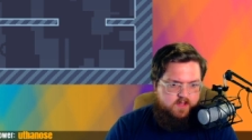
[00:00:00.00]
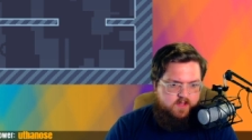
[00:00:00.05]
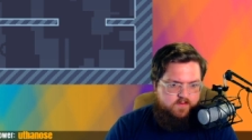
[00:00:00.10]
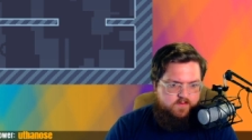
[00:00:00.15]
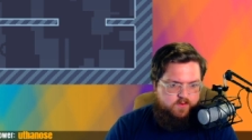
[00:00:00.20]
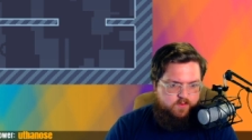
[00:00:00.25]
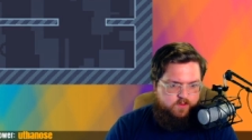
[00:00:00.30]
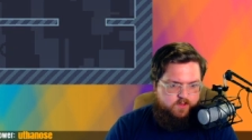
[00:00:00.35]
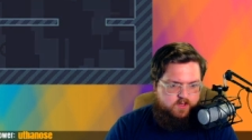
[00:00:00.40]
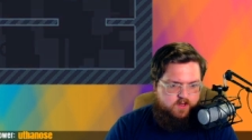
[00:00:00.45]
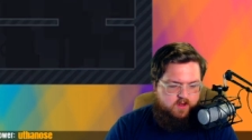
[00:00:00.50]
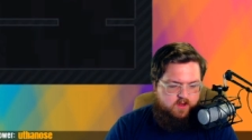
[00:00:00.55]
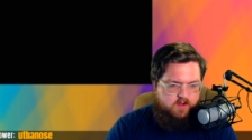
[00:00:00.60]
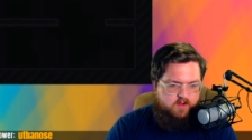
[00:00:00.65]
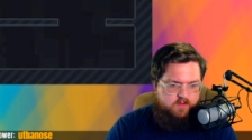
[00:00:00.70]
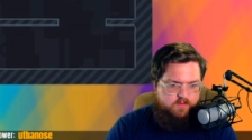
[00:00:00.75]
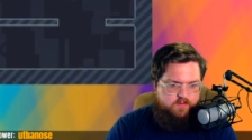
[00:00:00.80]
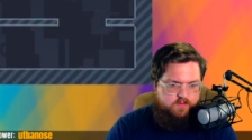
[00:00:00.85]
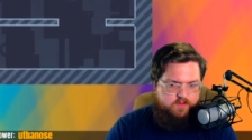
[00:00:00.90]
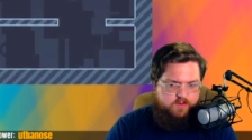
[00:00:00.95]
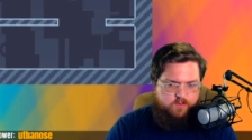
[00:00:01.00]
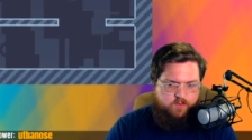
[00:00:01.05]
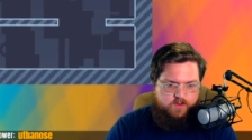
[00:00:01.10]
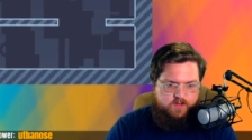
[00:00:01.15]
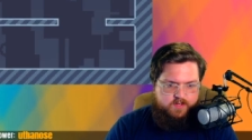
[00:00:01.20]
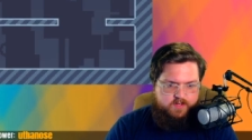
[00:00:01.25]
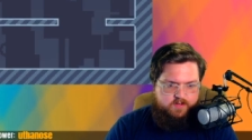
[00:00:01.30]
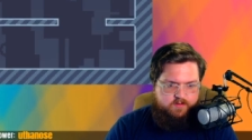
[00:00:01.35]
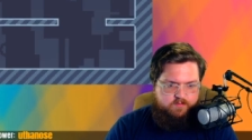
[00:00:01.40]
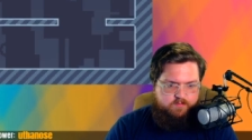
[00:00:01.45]
If you recall, the
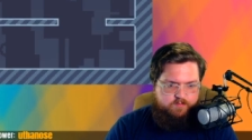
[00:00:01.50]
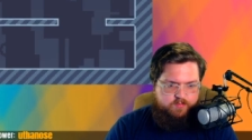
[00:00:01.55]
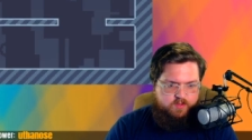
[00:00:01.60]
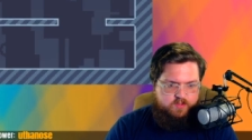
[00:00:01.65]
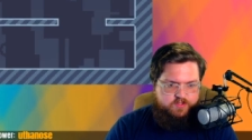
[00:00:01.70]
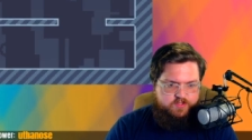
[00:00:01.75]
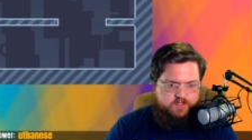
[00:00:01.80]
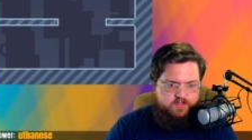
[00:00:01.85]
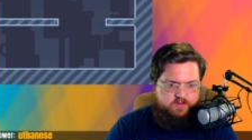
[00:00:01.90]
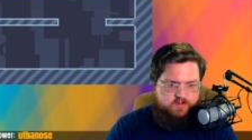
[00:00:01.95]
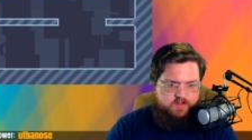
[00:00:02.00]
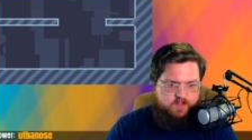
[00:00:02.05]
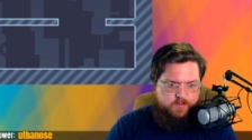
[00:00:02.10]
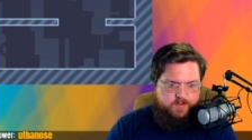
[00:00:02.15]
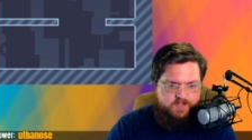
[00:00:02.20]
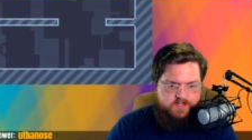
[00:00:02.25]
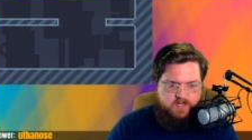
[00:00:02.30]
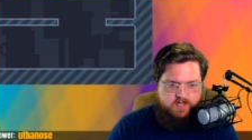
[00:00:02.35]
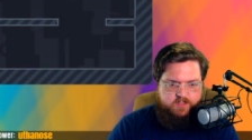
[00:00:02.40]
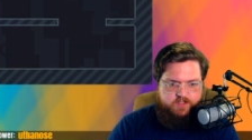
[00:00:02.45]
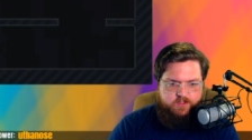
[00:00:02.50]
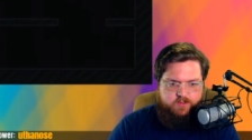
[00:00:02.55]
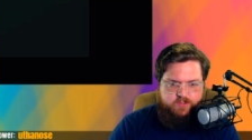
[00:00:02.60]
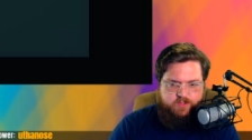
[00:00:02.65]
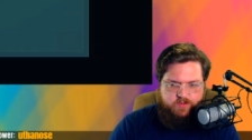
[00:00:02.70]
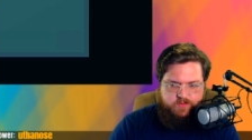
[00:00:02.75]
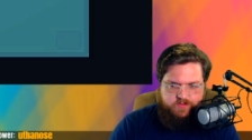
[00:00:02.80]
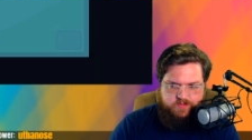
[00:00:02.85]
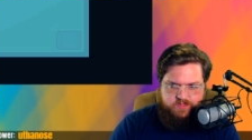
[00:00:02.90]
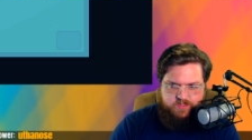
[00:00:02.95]
one person that we talked to
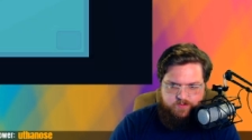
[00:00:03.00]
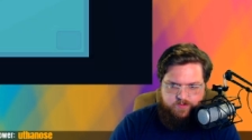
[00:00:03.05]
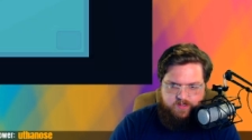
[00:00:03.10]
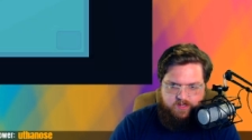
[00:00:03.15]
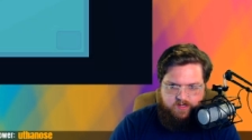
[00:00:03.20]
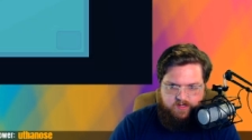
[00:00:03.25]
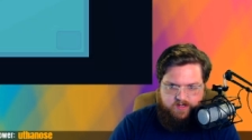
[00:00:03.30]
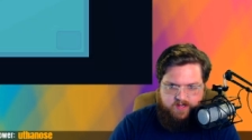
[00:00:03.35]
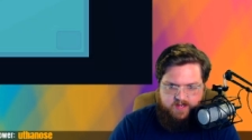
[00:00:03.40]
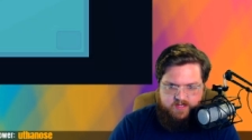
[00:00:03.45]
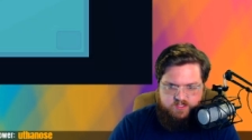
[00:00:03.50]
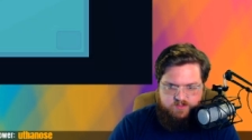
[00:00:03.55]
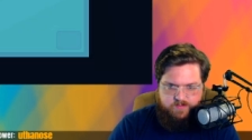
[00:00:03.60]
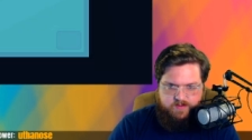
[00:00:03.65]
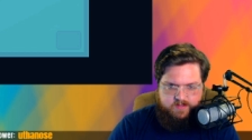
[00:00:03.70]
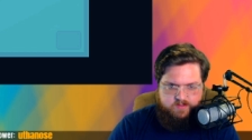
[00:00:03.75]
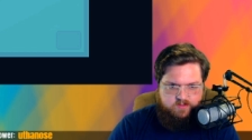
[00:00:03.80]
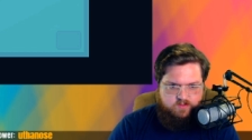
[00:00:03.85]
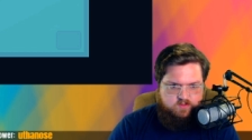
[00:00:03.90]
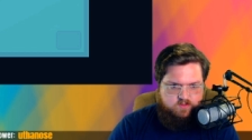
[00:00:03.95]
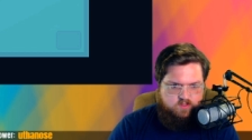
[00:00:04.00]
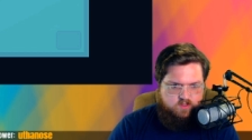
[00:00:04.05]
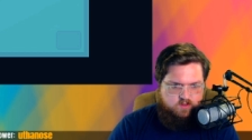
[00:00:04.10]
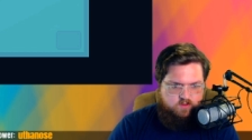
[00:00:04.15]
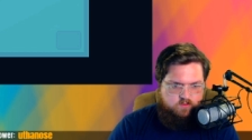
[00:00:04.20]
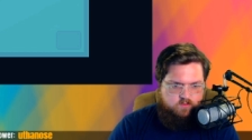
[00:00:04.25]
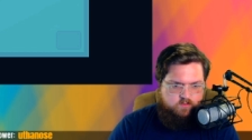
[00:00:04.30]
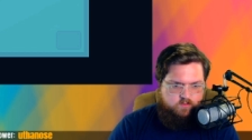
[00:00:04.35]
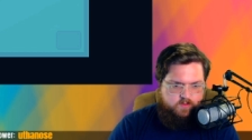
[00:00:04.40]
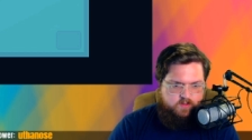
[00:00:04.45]
told us that we need a gas mask
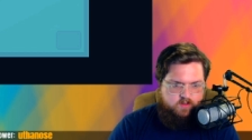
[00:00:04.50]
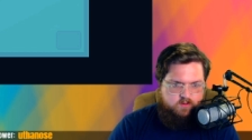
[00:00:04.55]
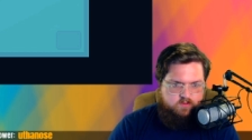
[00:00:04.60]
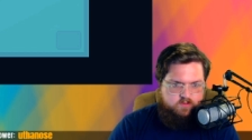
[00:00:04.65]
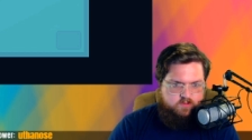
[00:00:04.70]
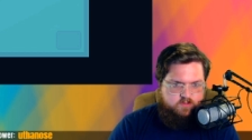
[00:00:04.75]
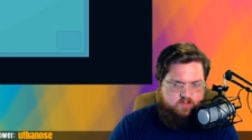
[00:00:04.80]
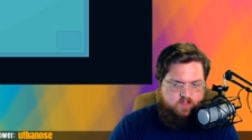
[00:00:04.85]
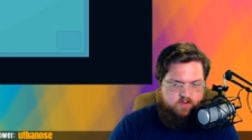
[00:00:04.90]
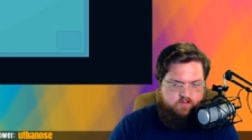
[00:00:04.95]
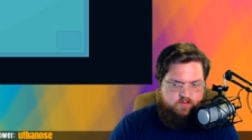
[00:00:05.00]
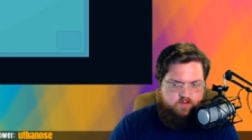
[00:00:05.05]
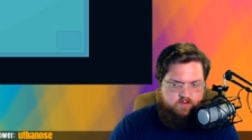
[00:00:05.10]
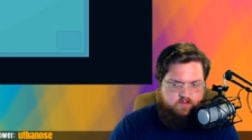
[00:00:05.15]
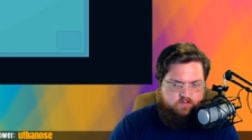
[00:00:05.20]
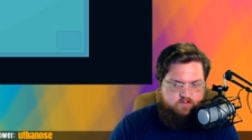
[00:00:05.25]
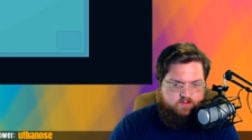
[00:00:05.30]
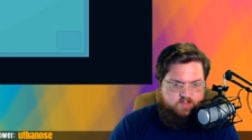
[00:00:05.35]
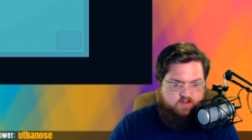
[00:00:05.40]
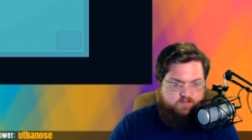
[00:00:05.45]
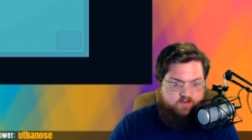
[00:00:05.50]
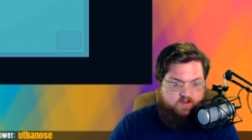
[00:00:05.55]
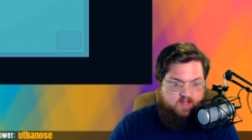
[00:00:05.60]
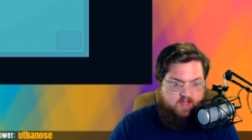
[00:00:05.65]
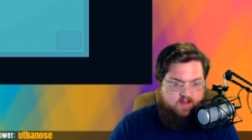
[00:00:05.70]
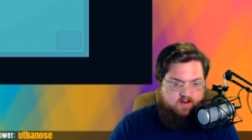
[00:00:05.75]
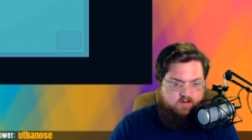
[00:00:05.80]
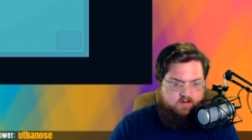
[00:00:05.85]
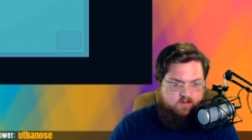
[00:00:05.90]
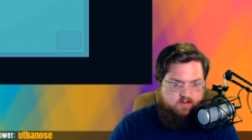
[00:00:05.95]
so we don't suffer
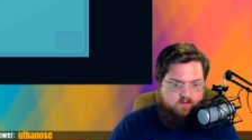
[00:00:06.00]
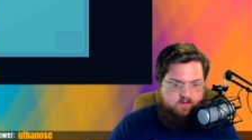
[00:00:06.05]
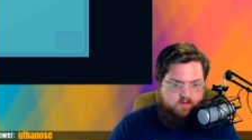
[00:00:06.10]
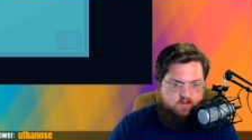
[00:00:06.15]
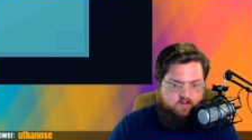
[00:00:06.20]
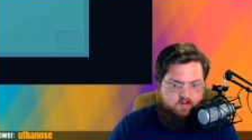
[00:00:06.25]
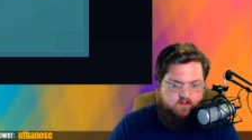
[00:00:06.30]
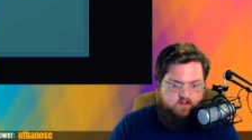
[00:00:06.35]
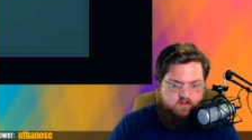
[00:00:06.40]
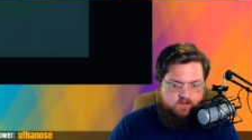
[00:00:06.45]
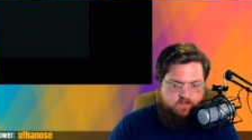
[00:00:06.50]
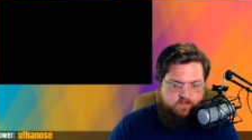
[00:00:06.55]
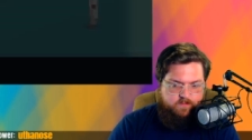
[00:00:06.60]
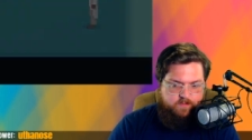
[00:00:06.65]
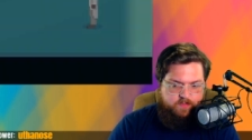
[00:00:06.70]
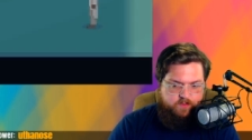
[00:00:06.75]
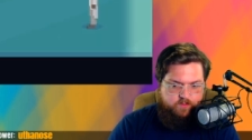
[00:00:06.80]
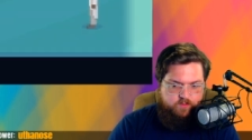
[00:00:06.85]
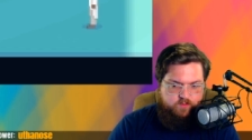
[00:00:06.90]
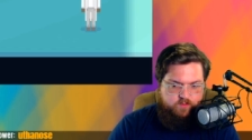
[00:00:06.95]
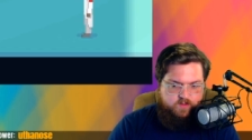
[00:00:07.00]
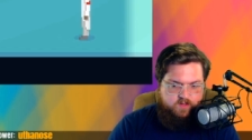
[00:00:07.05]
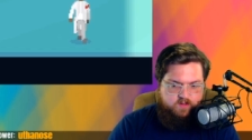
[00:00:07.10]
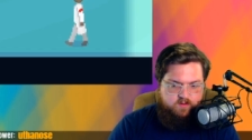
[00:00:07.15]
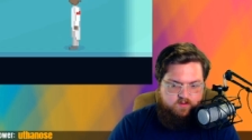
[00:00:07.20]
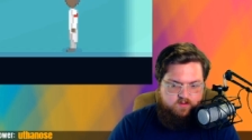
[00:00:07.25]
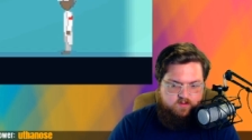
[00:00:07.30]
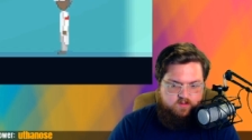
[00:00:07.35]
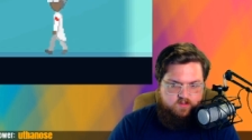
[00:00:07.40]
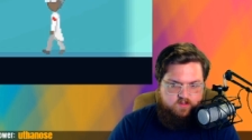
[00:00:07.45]
suffocate when we
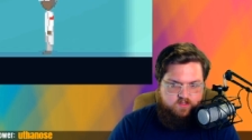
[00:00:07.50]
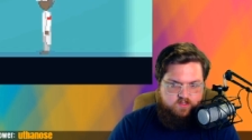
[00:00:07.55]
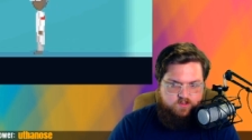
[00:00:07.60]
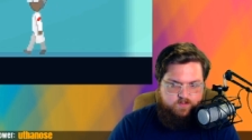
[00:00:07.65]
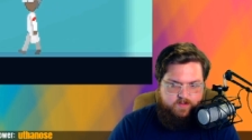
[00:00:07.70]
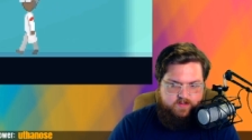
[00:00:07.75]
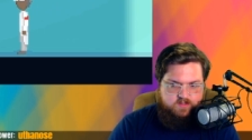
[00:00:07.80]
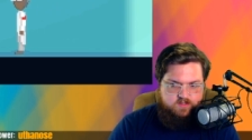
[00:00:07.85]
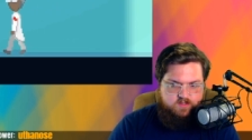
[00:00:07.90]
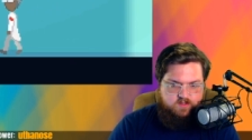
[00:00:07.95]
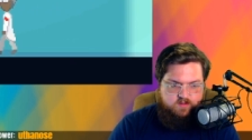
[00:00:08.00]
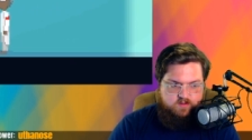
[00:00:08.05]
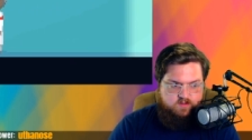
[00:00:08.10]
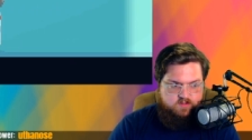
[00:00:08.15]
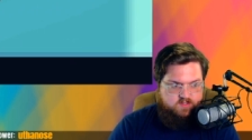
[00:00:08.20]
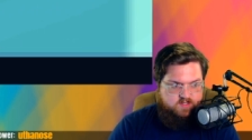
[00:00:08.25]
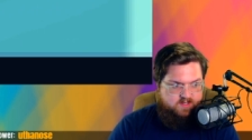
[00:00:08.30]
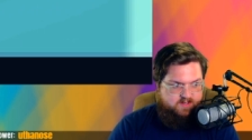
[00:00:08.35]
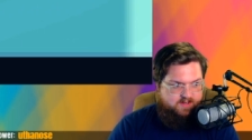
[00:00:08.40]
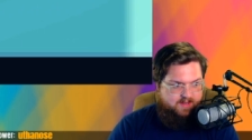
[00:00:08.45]
dispense said